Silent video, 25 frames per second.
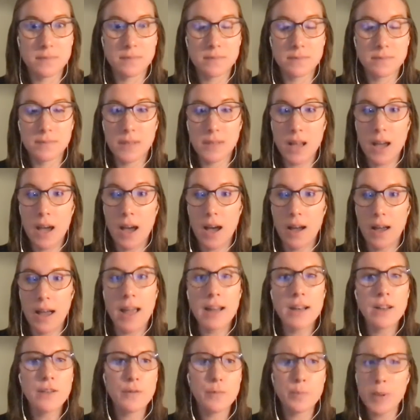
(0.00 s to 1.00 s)
Yeah.
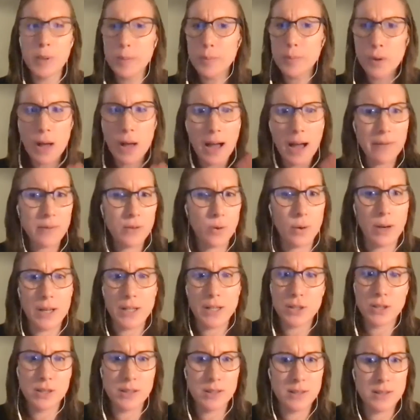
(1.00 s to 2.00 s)
And if people have
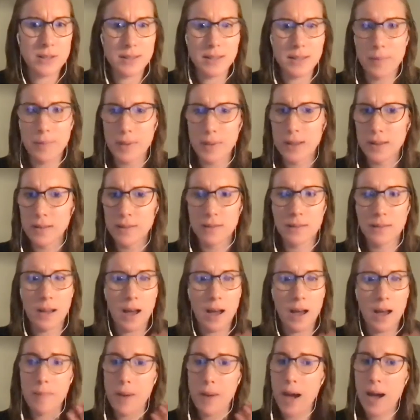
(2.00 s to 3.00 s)
questions, I mean,
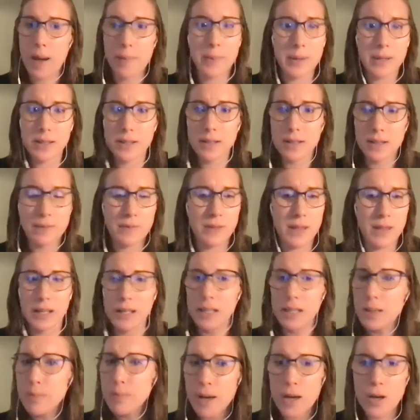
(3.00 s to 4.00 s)
I'm happy if they
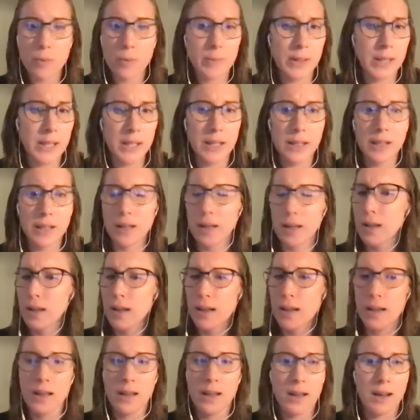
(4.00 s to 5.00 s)
email me.
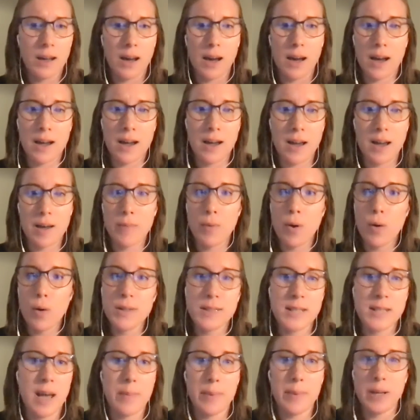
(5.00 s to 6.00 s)
I'm
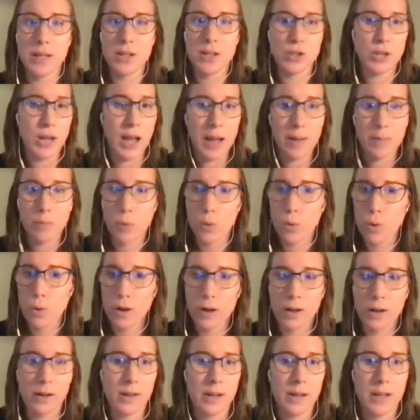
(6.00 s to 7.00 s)
always happy to chat
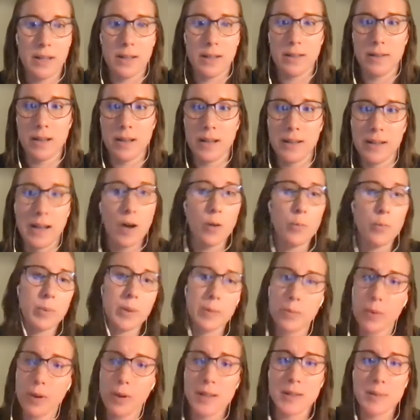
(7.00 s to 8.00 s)
more and help
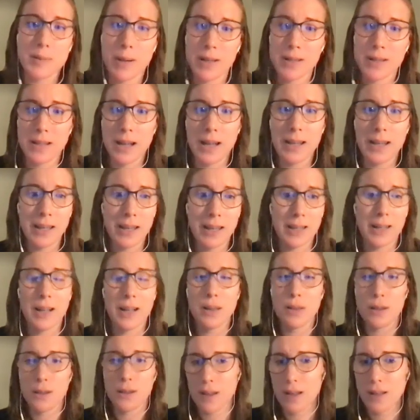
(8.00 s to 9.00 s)
people as best I can.
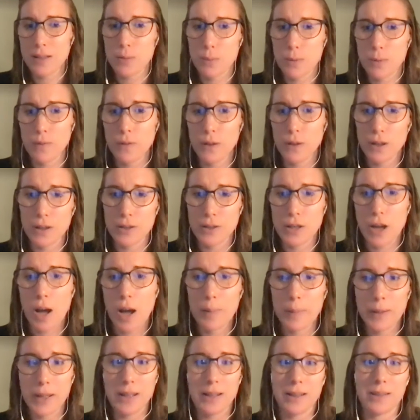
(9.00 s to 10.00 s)
I think that's what Vera
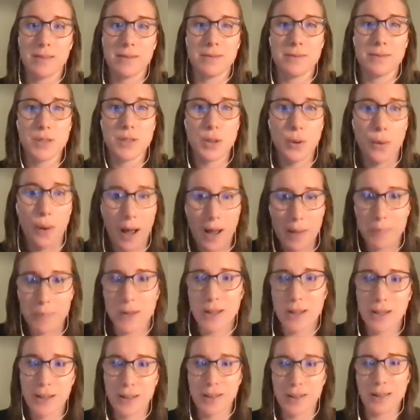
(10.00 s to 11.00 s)
taught me. So I'm
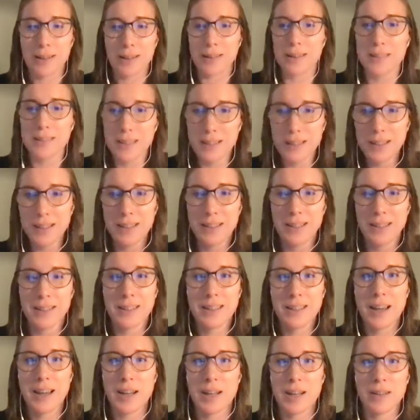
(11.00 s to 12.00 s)
going to
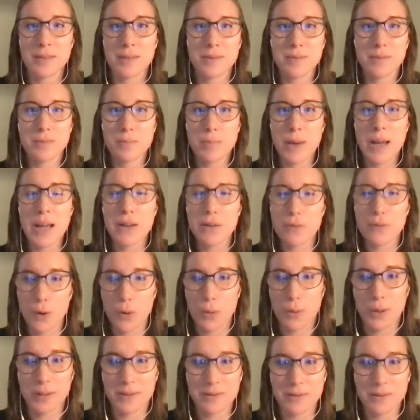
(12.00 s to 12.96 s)
kind of pay it forward.